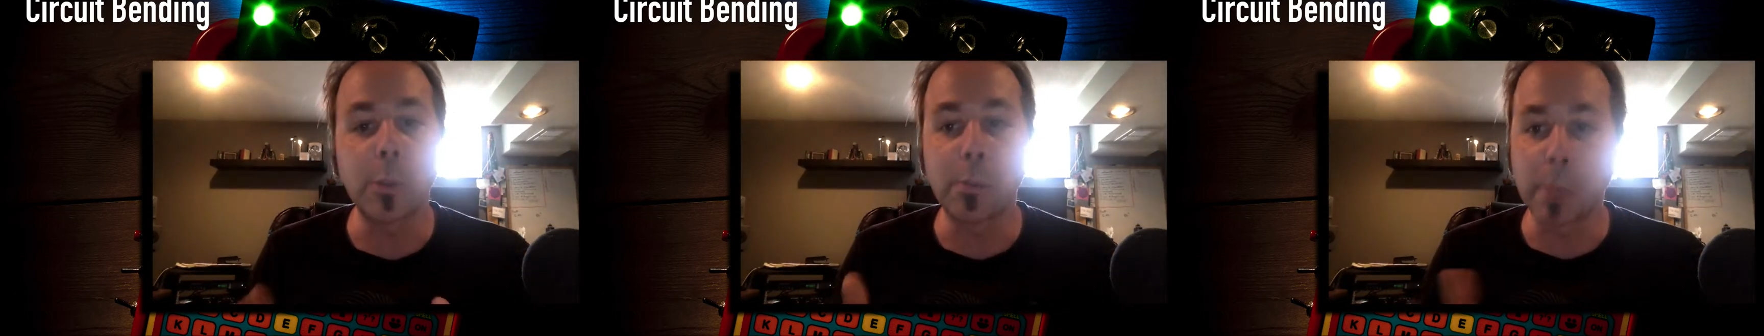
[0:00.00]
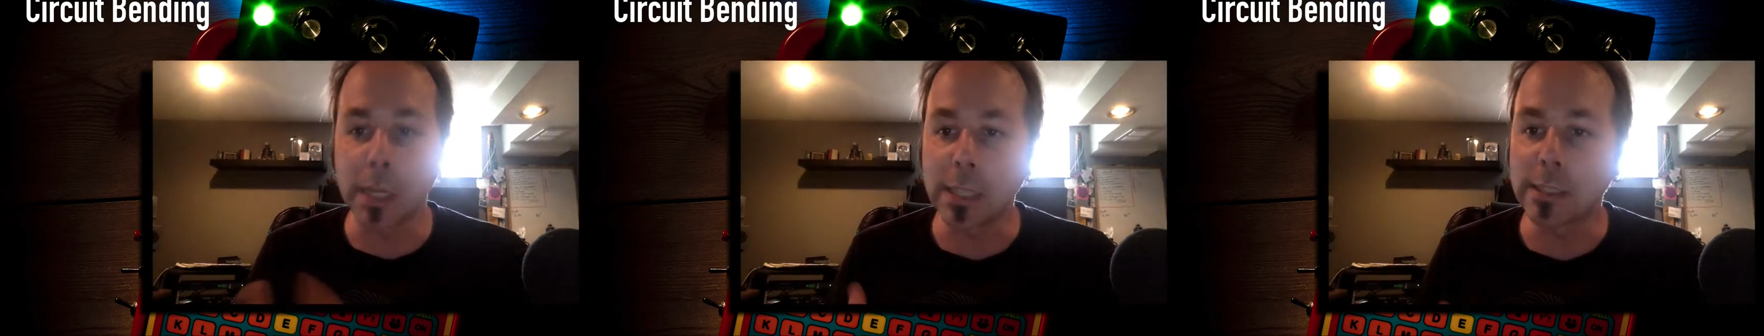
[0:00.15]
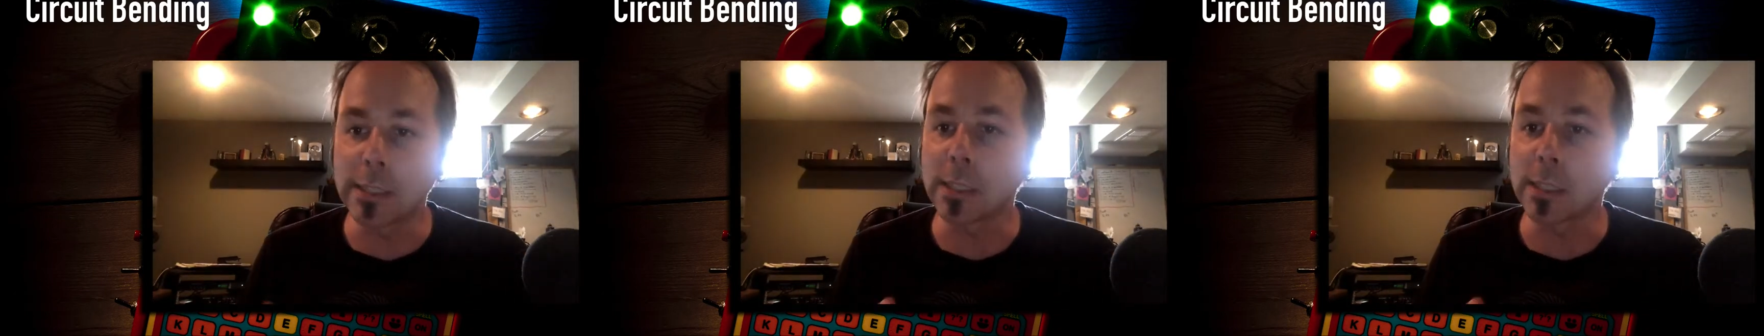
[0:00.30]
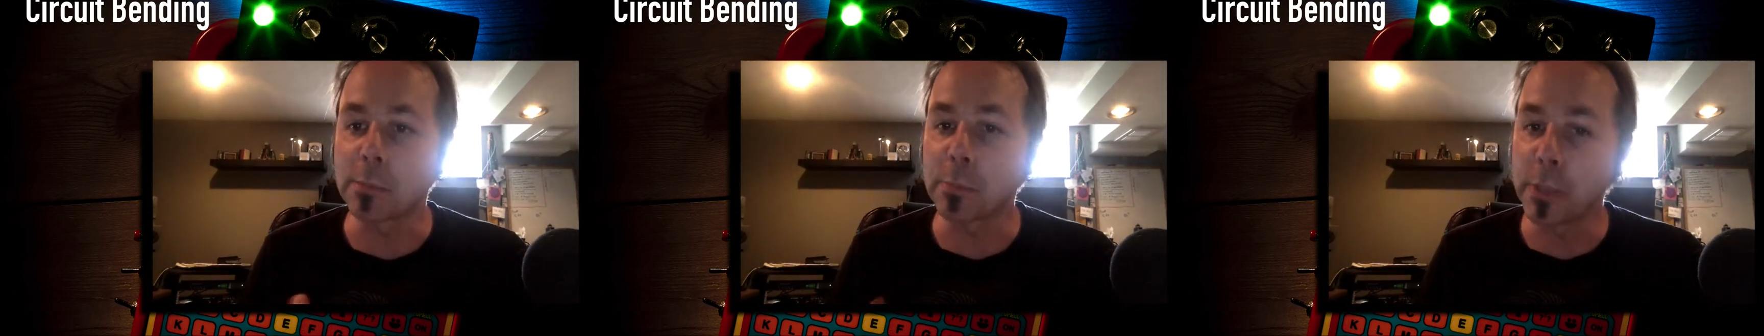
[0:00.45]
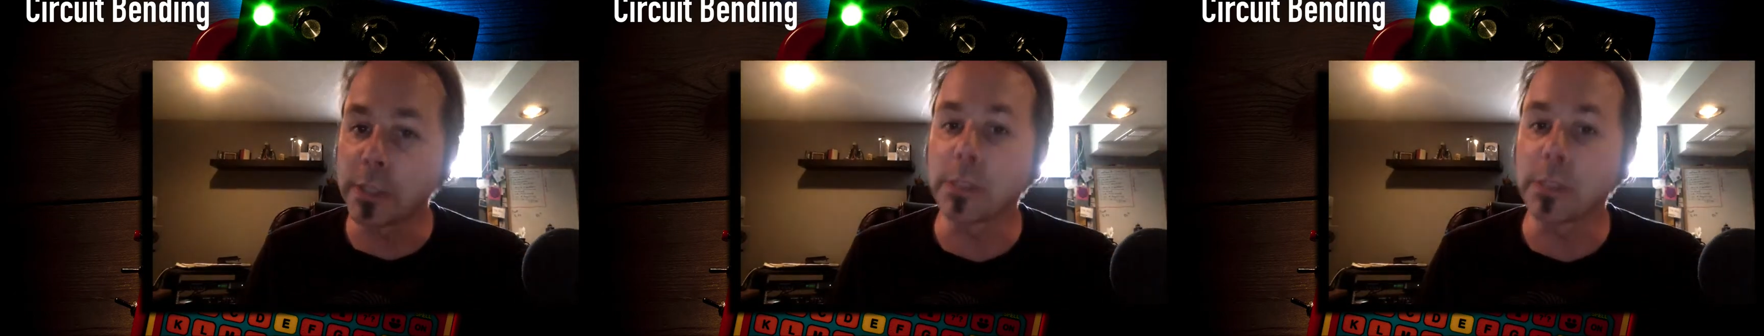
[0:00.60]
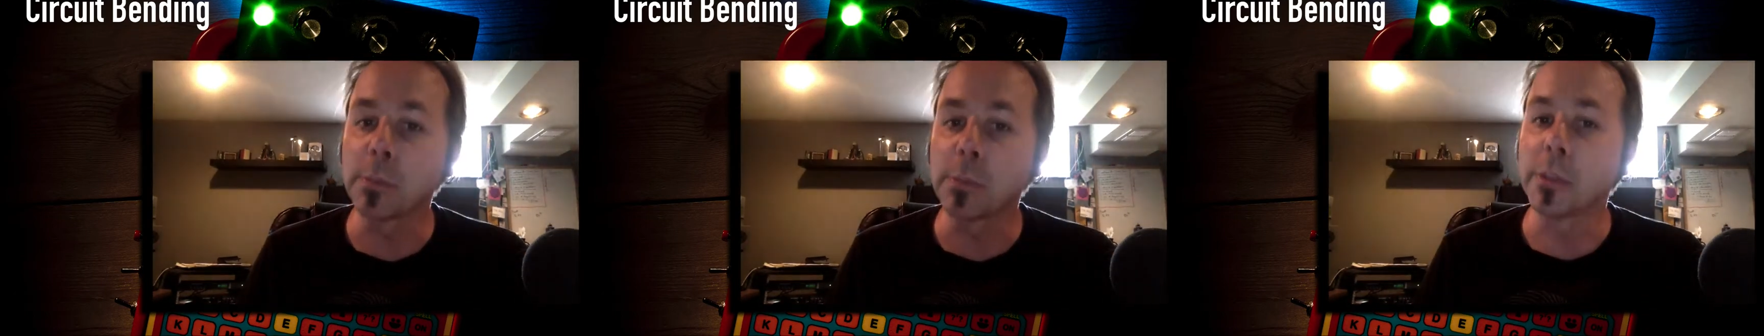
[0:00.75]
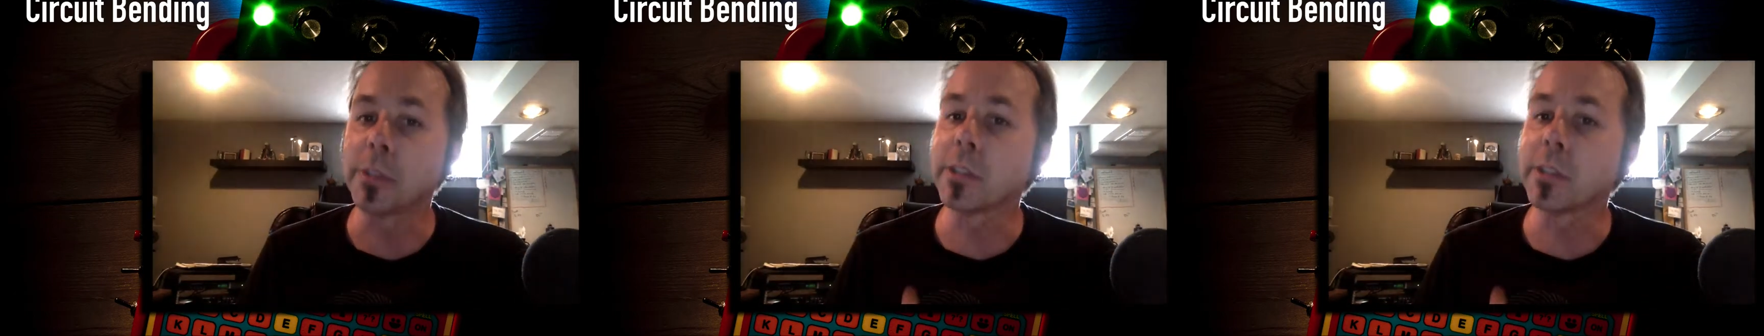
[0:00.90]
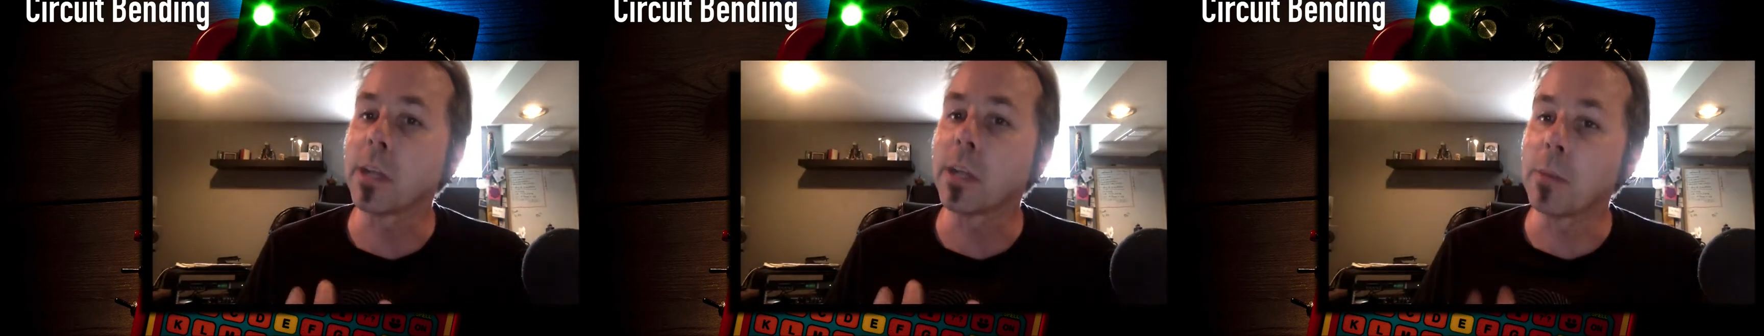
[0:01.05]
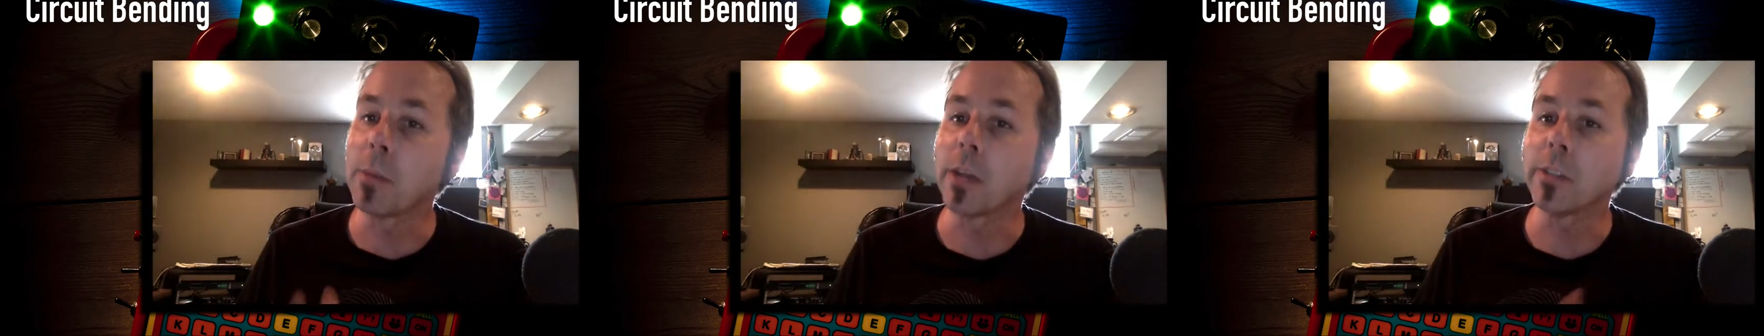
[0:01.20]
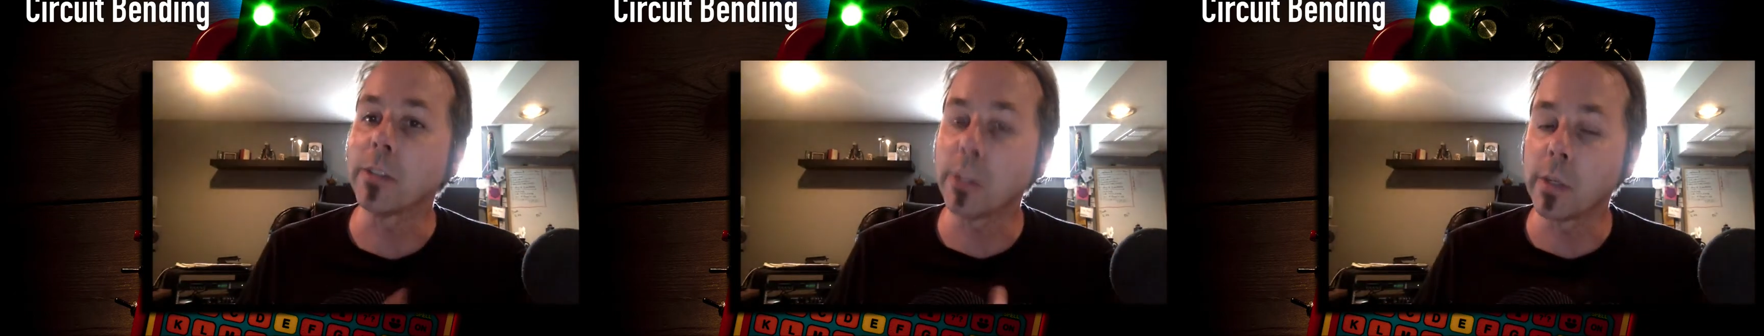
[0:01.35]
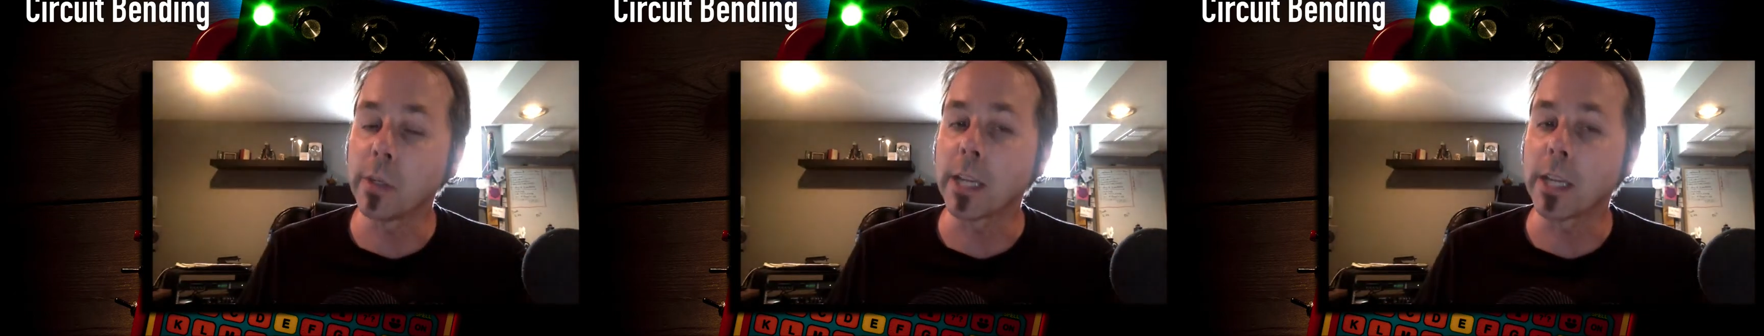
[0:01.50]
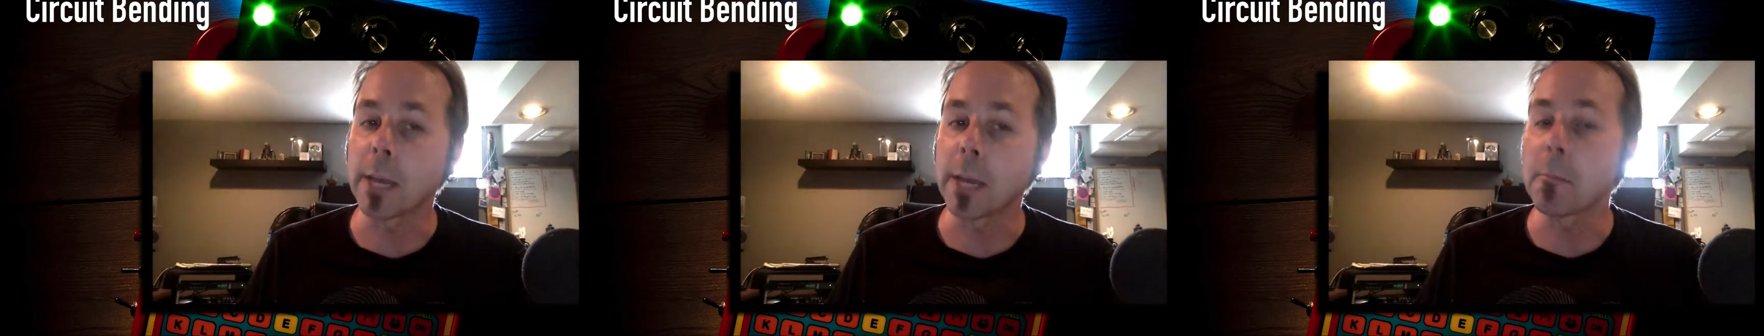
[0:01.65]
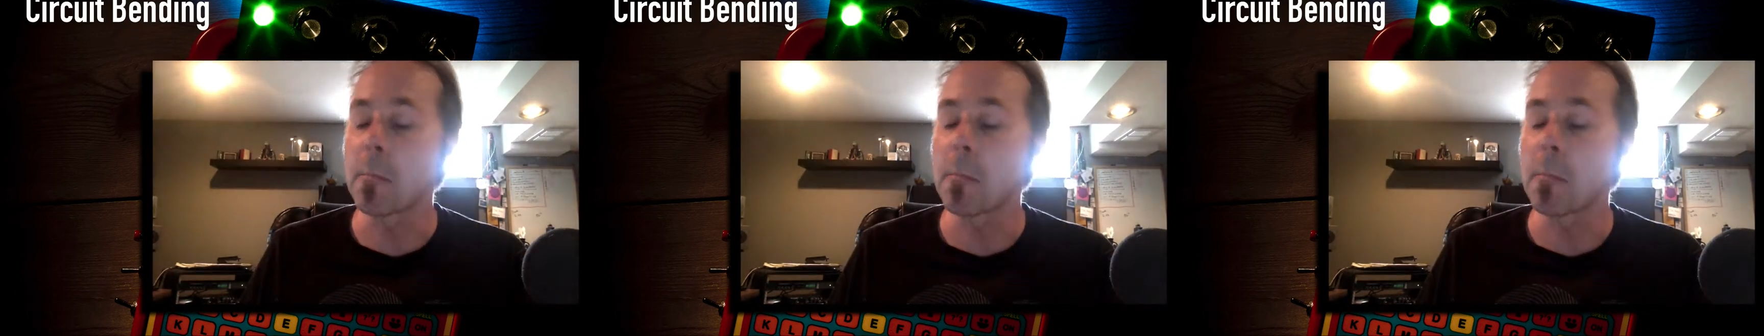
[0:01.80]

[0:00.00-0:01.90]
basic principles about doing it.